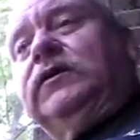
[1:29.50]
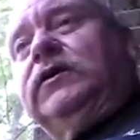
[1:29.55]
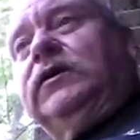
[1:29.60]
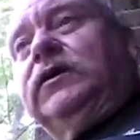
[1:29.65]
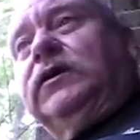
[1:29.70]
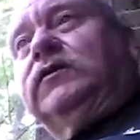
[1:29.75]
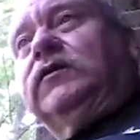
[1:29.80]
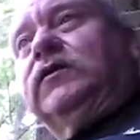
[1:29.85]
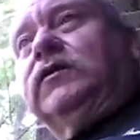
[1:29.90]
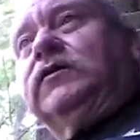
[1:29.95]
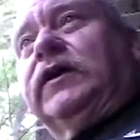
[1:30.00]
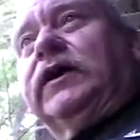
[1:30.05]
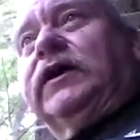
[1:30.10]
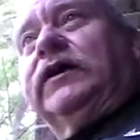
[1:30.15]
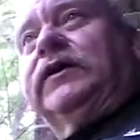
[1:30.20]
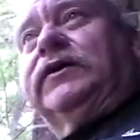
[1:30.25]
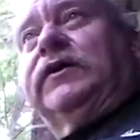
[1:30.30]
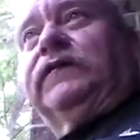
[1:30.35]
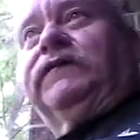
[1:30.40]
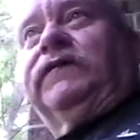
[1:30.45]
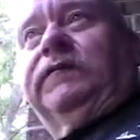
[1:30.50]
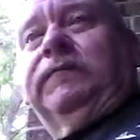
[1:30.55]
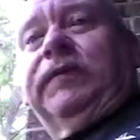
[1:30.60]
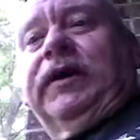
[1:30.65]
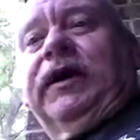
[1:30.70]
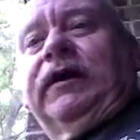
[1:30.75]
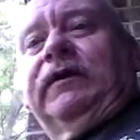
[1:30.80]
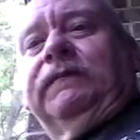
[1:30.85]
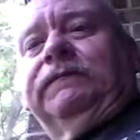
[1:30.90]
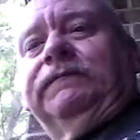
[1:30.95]
it looked like a duffel
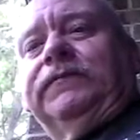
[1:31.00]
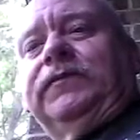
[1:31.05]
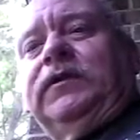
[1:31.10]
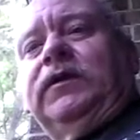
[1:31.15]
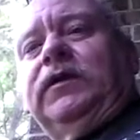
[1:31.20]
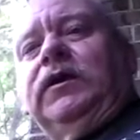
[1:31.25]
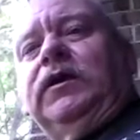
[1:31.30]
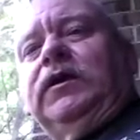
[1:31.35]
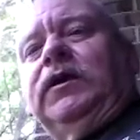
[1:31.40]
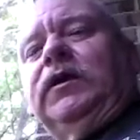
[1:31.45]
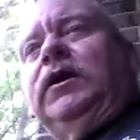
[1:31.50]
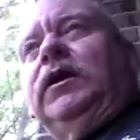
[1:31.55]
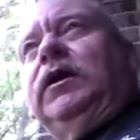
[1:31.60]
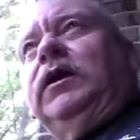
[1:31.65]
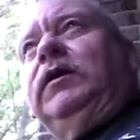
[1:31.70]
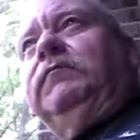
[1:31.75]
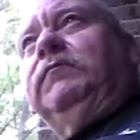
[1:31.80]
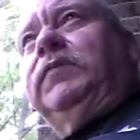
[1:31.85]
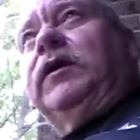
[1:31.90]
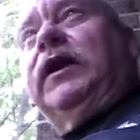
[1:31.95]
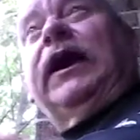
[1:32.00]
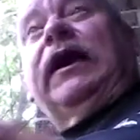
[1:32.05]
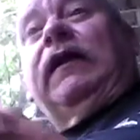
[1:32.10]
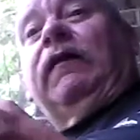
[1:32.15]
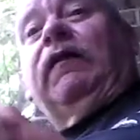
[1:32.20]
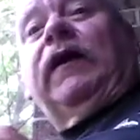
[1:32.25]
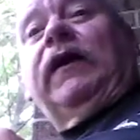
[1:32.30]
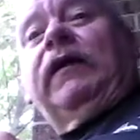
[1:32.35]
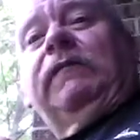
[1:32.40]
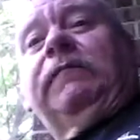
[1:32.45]
bag, but had a
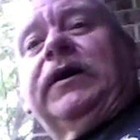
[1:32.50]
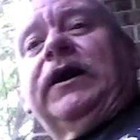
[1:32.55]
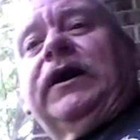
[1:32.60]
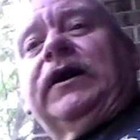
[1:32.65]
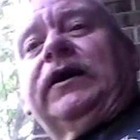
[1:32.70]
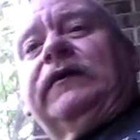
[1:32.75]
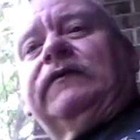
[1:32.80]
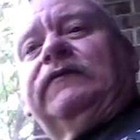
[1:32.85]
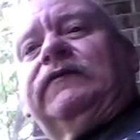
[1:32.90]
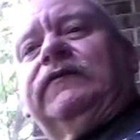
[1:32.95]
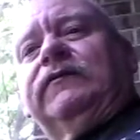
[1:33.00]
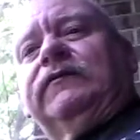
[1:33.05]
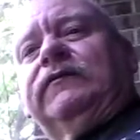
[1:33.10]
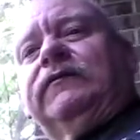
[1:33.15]
lot of pockets.